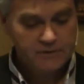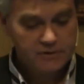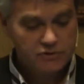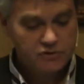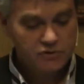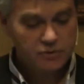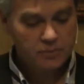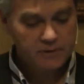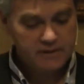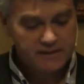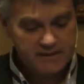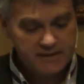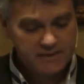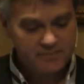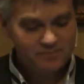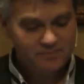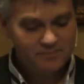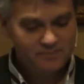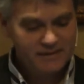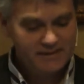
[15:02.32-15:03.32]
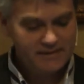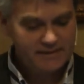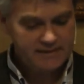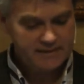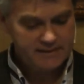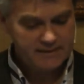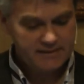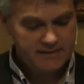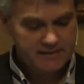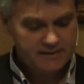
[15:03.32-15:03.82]
So what did it
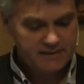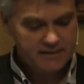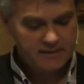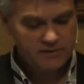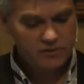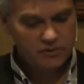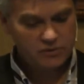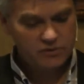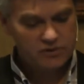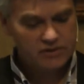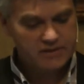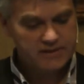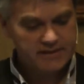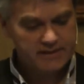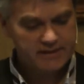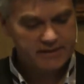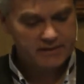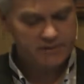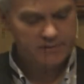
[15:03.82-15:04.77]
mean in those 10